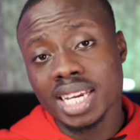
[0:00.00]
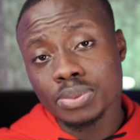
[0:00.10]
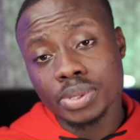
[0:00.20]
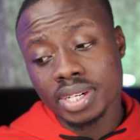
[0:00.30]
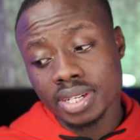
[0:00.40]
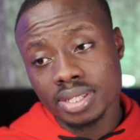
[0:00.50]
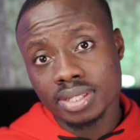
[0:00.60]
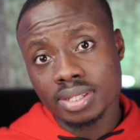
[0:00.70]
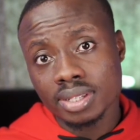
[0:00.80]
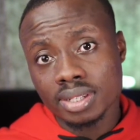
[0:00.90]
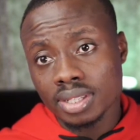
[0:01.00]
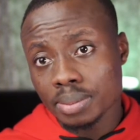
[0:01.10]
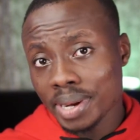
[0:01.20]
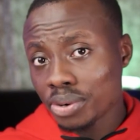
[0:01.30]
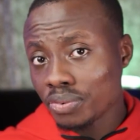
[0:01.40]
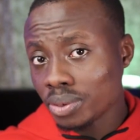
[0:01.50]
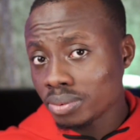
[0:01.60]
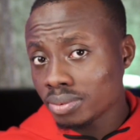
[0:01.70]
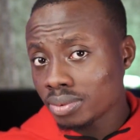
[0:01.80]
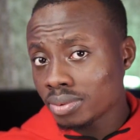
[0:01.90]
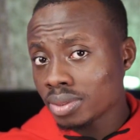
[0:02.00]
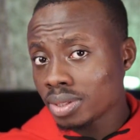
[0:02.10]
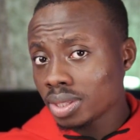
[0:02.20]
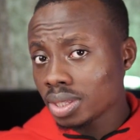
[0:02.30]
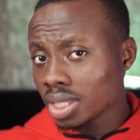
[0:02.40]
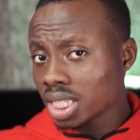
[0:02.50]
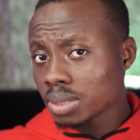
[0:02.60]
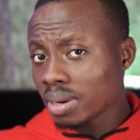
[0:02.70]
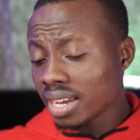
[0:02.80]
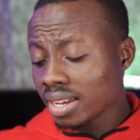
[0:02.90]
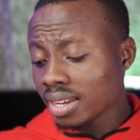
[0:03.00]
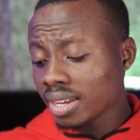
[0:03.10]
Guess what it is? The microphone, the display,